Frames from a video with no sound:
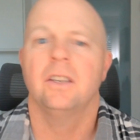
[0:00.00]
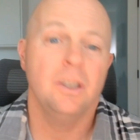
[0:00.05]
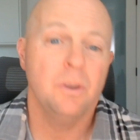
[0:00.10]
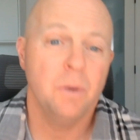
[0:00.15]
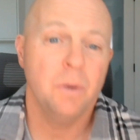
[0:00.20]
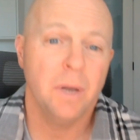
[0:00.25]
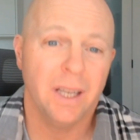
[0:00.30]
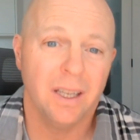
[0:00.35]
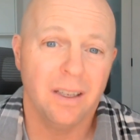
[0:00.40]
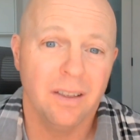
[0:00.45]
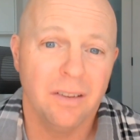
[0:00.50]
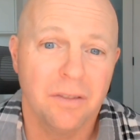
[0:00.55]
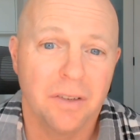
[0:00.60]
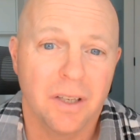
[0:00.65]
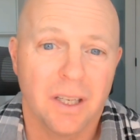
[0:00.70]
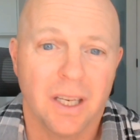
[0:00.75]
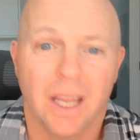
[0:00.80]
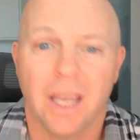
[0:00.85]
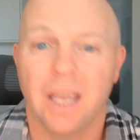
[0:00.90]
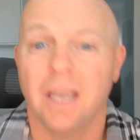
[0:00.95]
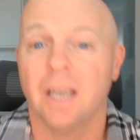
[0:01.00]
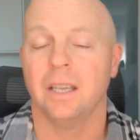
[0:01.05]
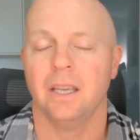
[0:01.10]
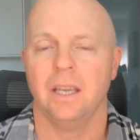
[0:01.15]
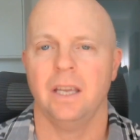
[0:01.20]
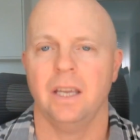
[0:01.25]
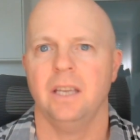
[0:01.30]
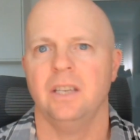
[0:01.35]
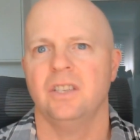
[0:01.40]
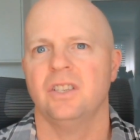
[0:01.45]
you have an
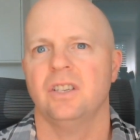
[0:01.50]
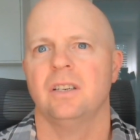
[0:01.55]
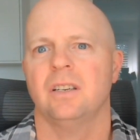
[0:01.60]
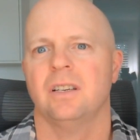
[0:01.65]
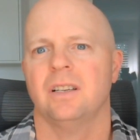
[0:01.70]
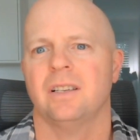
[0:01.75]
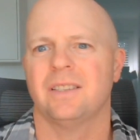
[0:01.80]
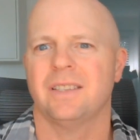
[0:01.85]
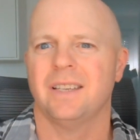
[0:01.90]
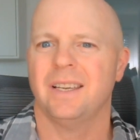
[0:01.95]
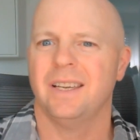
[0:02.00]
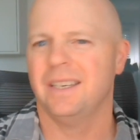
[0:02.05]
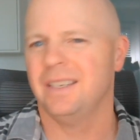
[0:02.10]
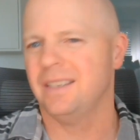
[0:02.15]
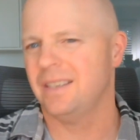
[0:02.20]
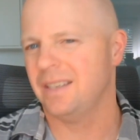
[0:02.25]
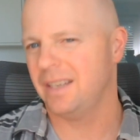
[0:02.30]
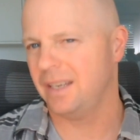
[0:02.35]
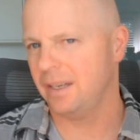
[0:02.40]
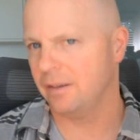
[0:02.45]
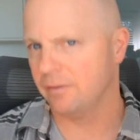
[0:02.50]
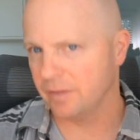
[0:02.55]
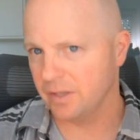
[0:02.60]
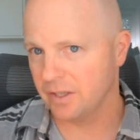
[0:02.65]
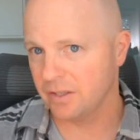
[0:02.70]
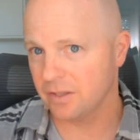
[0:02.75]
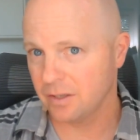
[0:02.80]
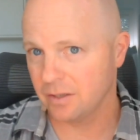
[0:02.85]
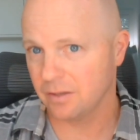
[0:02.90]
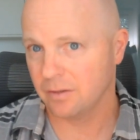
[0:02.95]
AI agent assigned to
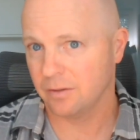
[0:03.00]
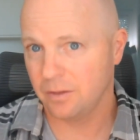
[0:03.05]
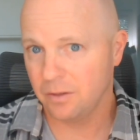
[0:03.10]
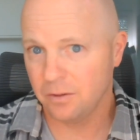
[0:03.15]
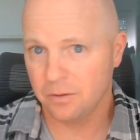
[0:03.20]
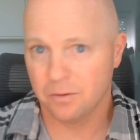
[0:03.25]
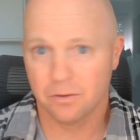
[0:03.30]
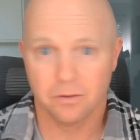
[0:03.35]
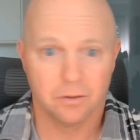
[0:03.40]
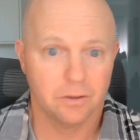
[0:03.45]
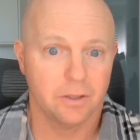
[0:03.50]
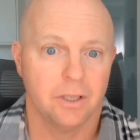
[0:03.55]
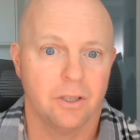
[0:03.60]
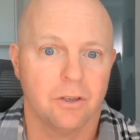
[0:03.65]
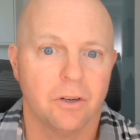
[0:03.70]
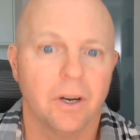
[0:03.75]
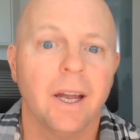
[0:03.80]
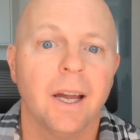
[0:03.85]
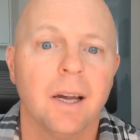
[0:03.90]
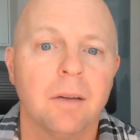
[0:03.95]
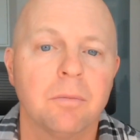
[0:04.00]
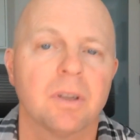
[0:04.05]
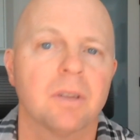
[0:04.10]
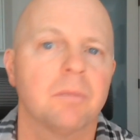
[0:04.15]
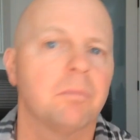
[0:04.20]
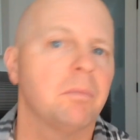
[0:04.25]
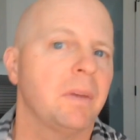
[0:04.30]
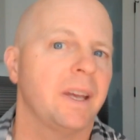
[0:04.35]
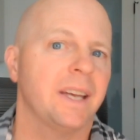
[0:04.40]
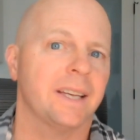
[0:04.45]
every single user in your app,
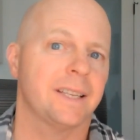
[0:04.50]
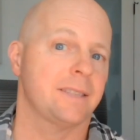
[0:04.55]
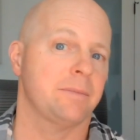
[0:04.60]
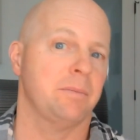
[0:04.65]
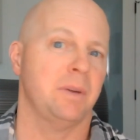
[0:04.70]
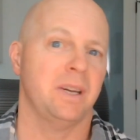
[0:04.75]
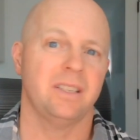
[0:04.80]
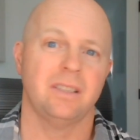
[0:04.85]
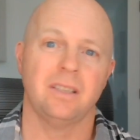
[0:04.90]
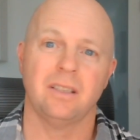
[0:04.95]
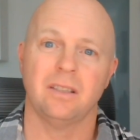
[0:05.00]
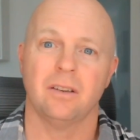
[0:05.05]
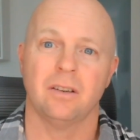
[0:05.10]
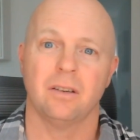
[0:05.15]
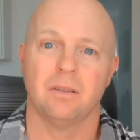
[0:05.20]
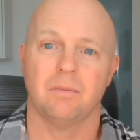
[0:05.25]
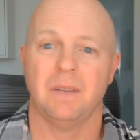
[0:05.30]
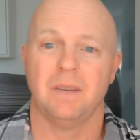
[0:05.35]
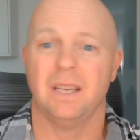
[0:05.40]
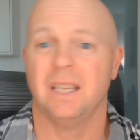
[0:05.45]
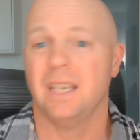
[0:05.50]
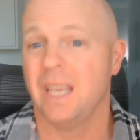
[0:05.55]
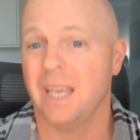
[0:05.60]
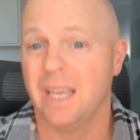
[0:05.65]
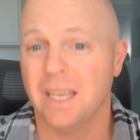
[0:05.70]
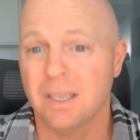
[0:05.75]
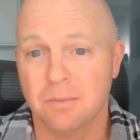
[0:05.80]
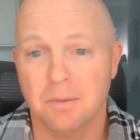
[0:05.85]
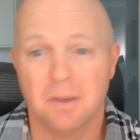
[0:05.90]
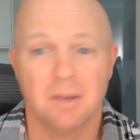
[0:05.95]
maximizing their
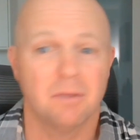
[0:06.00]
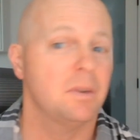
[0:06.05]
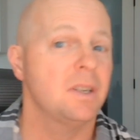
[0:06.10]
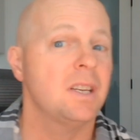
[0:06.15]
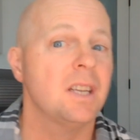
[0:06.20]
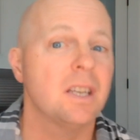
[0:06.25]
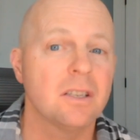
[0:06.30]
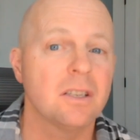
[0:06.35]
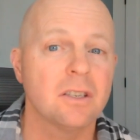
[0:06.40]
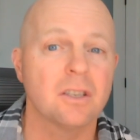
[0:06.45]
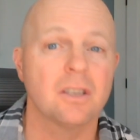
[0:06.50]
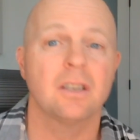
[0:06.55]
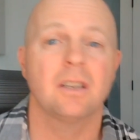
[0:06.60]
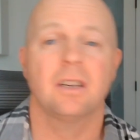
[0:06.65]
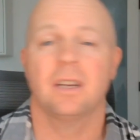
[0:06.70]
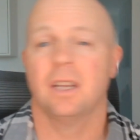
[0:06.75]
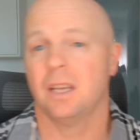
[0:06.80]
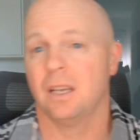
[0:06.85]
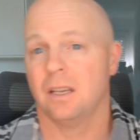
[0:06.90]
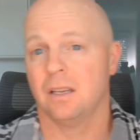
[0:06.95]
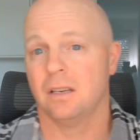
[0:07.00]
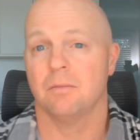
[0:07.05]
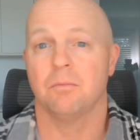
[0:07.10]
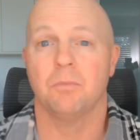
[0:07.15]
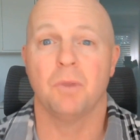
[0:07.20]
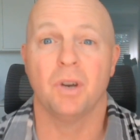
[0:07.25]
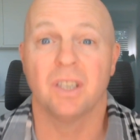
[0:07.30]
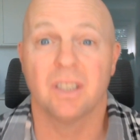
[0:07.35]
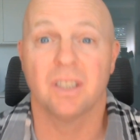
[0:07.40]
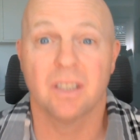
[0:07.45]
engagement, retention, and
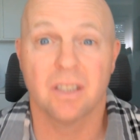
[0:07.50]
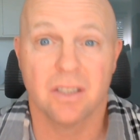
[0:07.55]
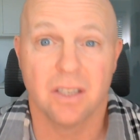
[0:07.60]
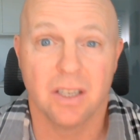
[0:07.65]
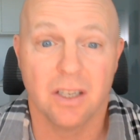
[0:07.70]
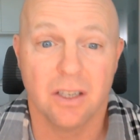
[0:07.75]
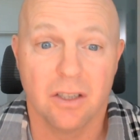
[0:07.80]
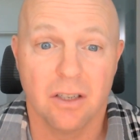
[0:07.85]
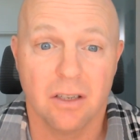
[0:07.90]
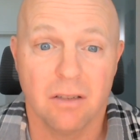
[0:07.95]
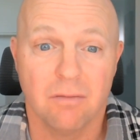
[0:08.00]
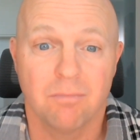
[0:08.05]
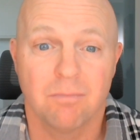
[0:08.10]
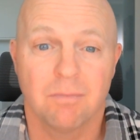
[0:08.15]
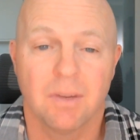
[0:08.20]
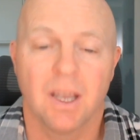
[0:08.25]
monetization?